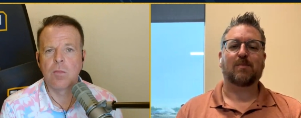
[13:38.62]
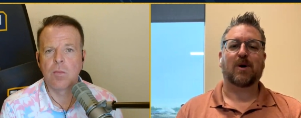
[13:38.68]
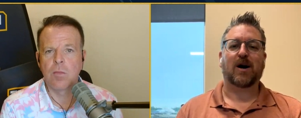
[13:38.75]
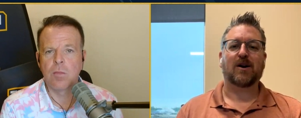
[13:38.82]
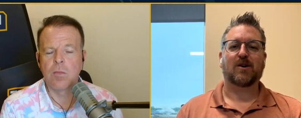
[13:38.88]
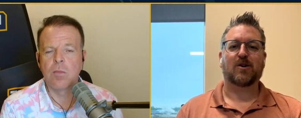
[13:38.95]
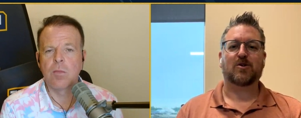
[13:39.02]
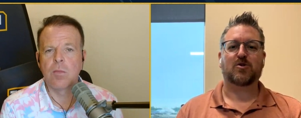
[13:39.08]
Speaker 1: big bite
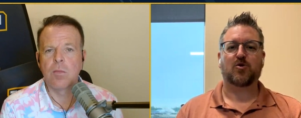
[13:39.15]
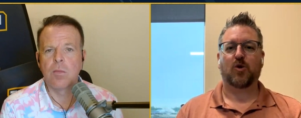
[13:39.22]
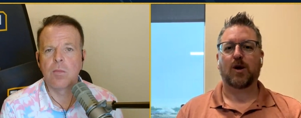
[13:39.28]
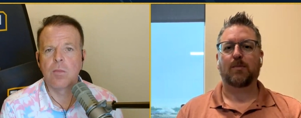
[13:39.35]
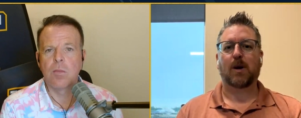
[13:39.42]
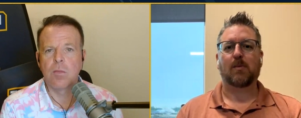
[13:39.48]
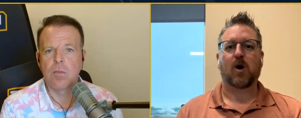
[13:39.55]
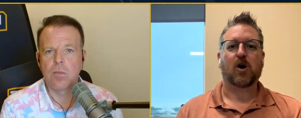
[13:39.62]
of the
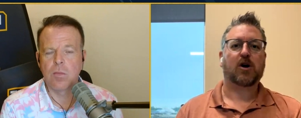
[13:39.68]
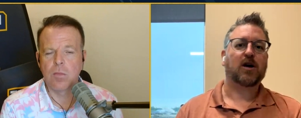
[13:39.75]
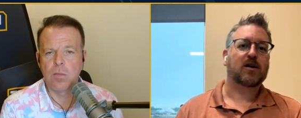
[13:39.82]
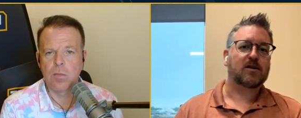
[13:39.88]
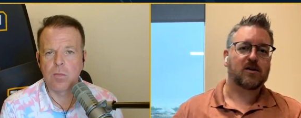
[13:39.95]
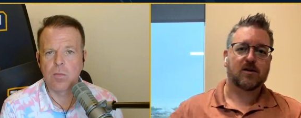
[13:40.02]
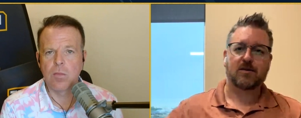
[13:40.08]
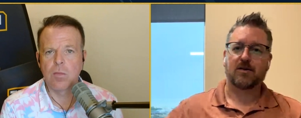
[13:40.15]
streaming
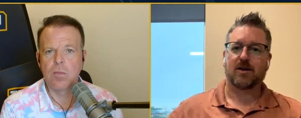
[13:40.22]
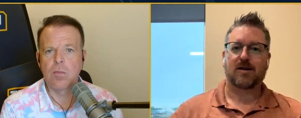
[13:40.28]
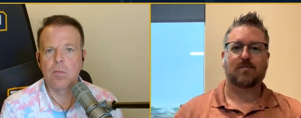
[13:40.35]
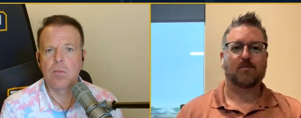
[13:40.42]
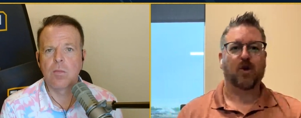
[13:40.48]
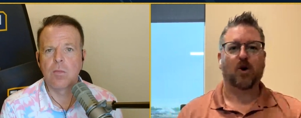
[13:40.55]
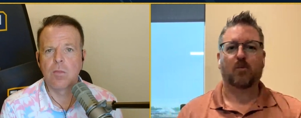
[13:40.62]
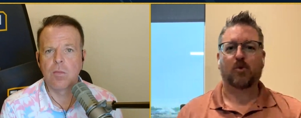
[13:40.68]
market
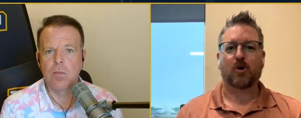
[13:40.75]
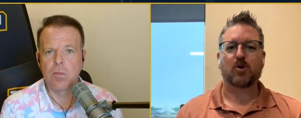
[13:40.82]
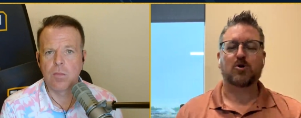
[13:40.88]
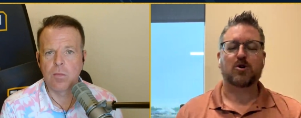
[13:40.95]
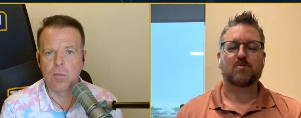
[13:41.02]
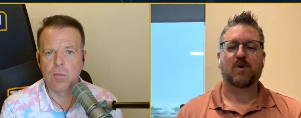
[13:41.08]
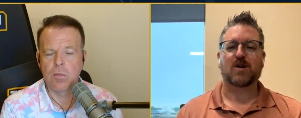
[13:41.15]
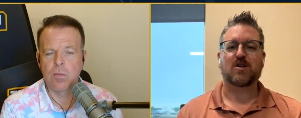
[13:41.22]
and produce
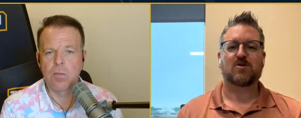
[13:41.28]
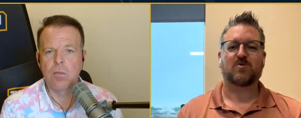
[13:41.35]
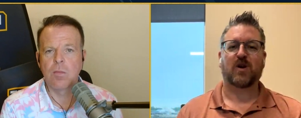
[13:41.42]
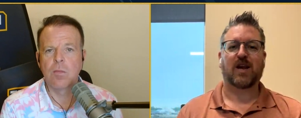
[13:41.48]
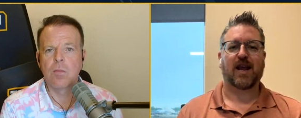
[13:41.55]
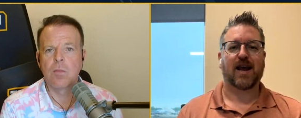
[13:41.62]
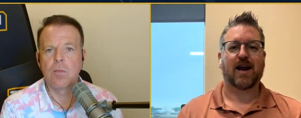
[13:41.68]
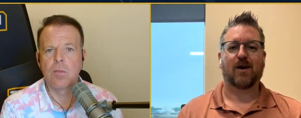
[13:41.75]
as much as we
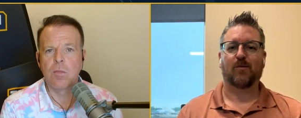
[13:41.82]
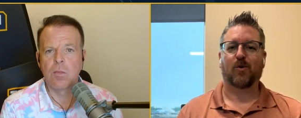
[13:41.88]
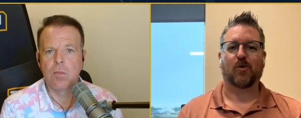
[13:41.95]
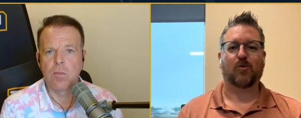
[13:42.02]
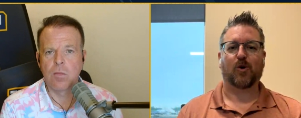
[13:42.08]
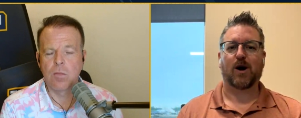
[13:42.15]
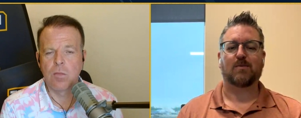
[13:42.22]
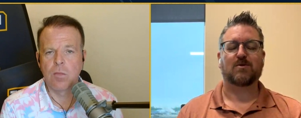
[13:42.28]
can, and
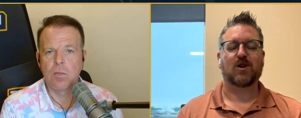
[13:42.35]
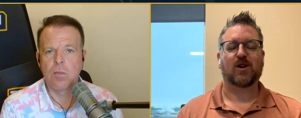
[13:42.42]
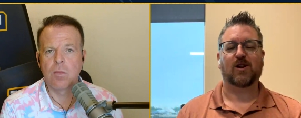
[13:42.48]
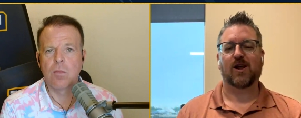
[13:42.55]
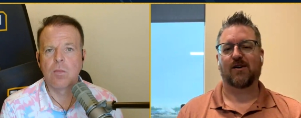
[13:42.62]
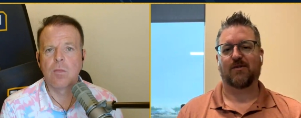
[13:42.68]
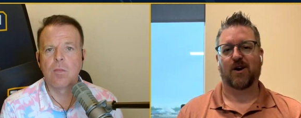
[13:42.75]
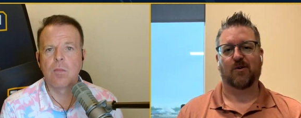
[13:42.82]
we're absolutely
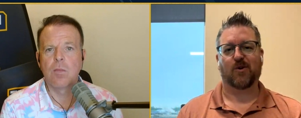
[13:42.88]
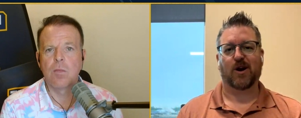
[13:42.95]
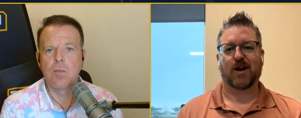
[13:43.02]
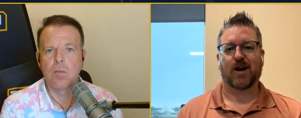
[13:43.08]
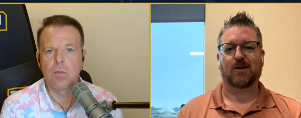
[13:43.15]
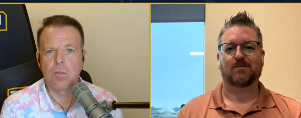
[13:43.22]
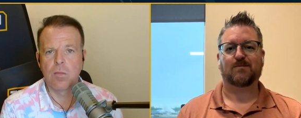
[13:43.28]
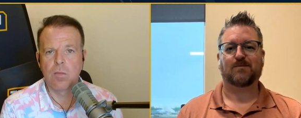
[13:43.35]
loving it right
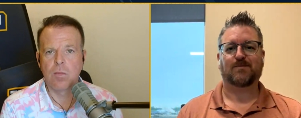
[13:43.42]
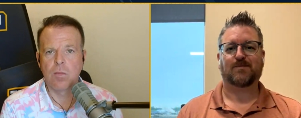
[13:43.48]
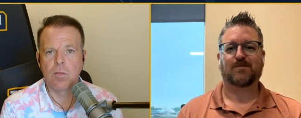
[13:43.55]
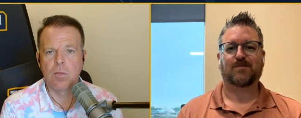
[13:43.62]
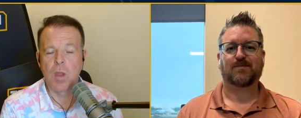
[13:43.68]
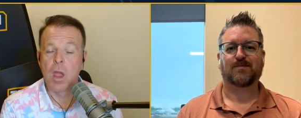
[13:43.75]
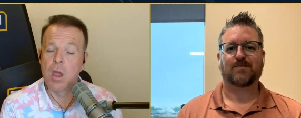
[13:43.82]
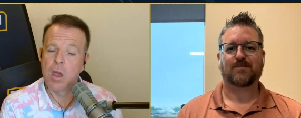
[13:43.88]
now.
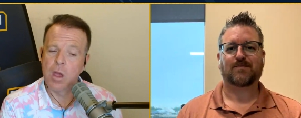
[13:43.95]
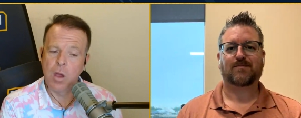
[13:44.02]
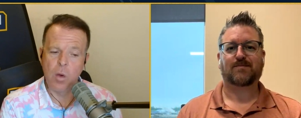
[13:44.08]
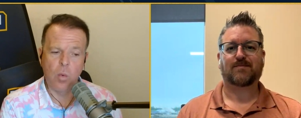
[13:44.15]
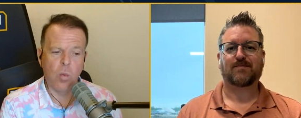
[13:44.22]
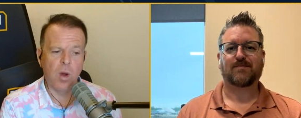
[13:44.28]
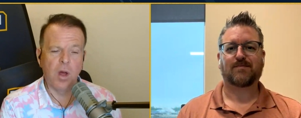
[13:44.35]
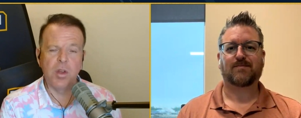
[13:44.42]

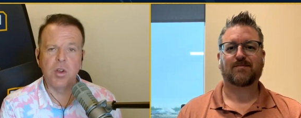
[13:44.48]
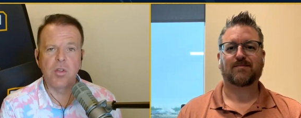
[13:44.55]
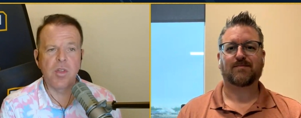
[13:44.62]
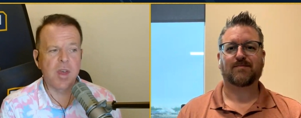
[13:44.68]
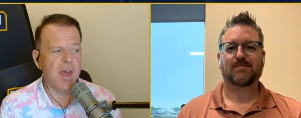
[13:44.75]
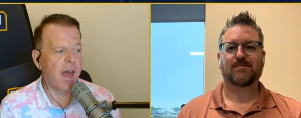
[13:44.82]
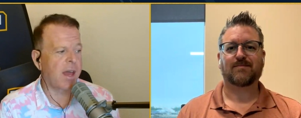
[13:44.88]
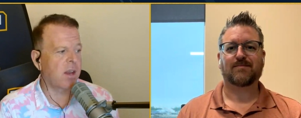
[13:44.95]
Speaker 2: Well,
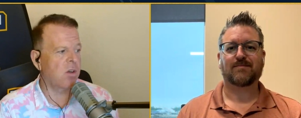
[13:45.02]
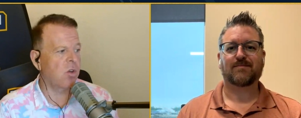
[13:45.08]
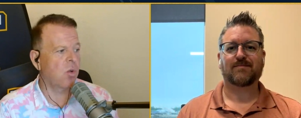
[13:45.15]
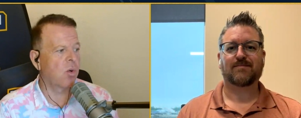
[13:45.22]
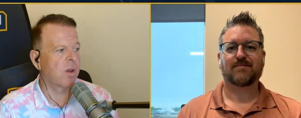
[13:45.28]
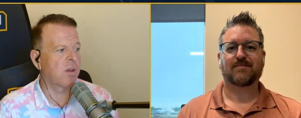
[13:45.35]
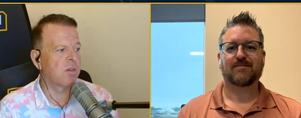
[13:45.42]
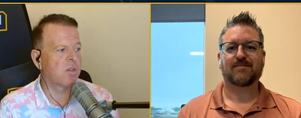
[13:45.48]
you're the guy to
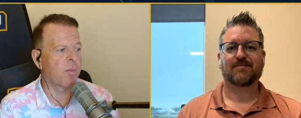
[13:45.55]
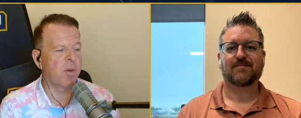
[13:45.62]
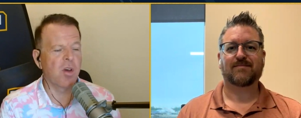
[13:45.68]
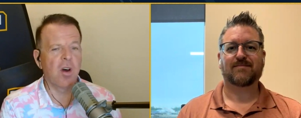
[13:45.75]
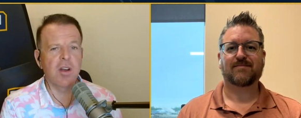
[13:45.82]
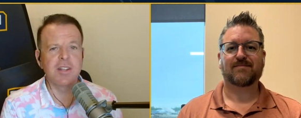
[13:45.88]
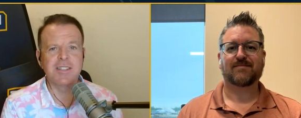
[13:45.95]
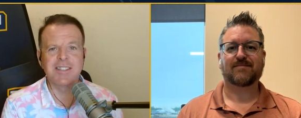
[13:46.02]
do it, and to
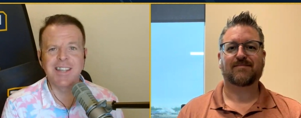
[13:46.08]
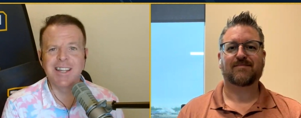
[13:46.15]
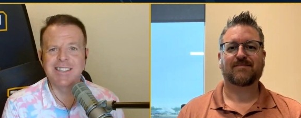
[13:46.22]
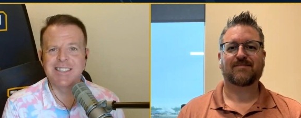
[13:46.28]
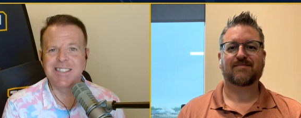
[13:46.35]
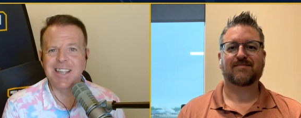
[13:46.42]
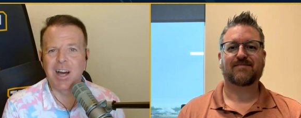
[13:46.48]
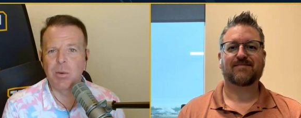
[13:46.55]
be honest,
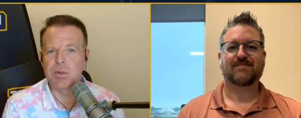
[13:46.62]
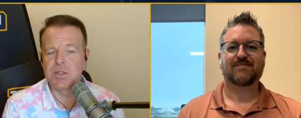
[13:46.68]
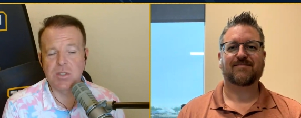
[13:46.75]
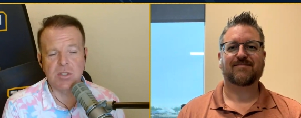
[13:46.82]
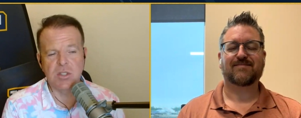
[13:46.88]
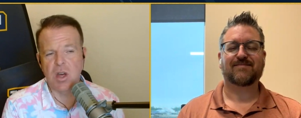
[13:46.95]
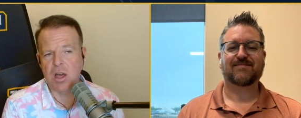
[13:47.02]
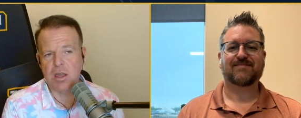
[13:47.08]
I
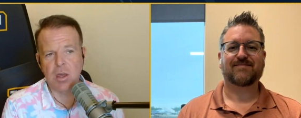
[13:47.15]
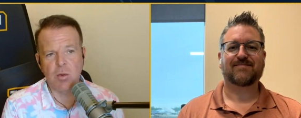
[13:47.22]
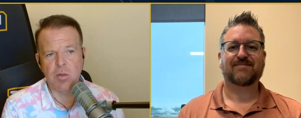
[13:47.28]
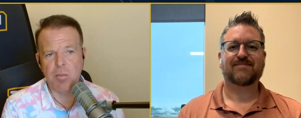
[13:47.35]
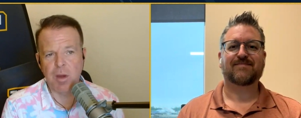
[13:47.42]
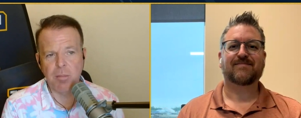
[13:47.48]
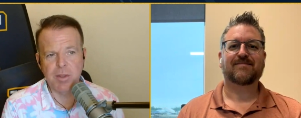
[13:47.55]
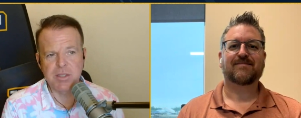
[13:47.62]
was just
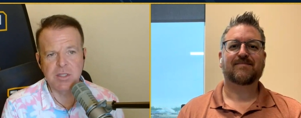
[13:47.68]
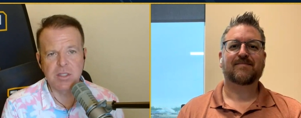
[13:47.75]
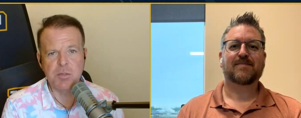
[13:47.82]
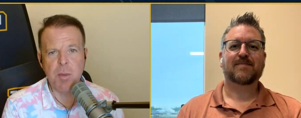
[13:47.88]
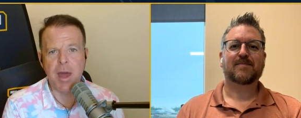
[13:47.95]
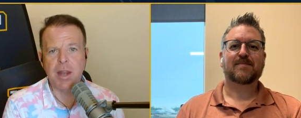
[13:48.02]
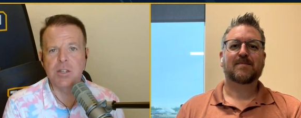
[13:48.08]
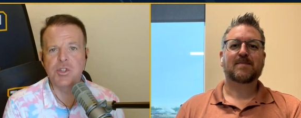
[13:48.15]
talking with my
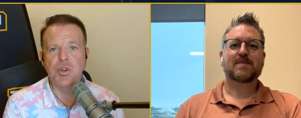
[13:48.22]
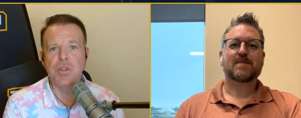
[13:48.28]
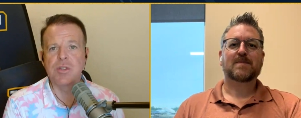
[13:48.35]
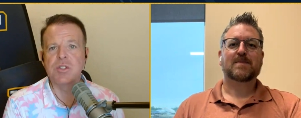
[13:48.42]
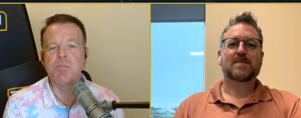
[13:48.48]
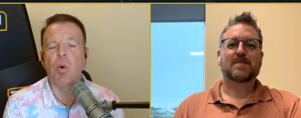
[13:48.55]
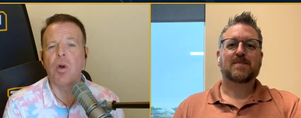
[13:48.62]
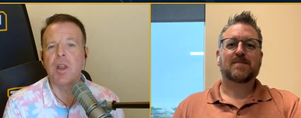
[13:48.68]
business manager
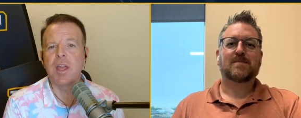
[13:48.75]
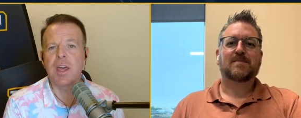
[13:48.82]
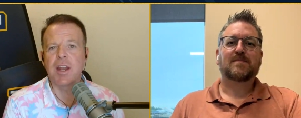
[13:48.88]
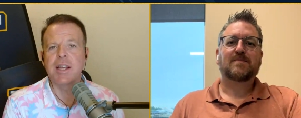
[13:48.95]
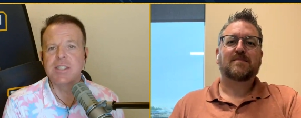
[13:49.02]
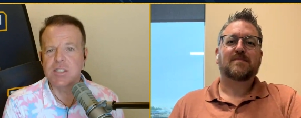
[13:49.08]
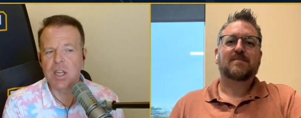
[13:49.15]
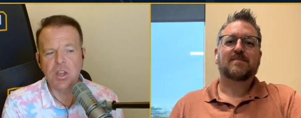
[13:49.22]
this
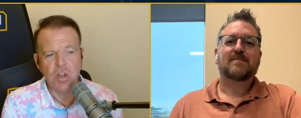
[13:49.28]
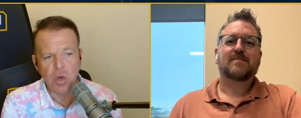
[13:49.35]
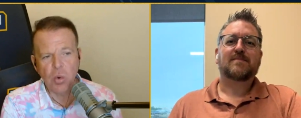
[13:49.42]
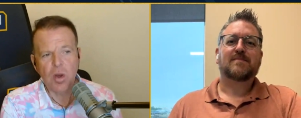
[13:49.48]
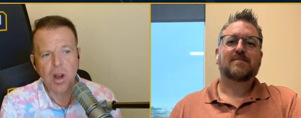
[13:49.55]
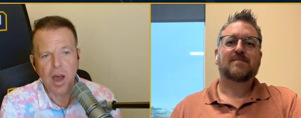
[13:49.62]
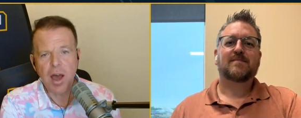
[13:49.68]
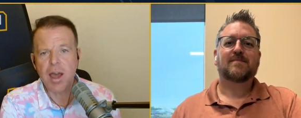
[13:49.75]
morning, and I said,
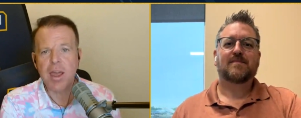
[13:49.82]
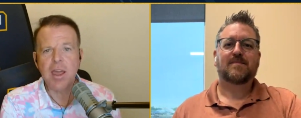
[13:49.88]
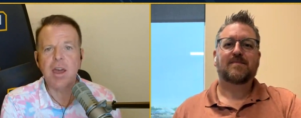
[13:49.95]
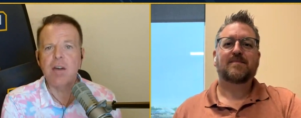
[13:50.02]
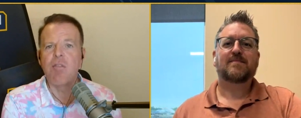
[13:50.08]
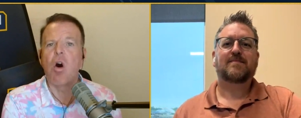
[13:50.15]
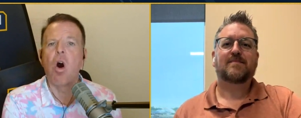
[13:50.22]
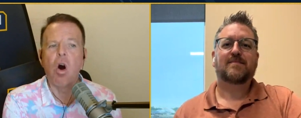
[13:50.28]
you and
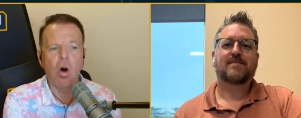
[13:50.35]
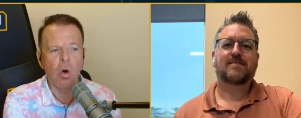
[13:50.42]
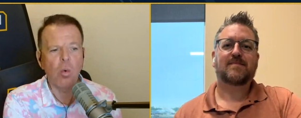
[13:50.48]
I have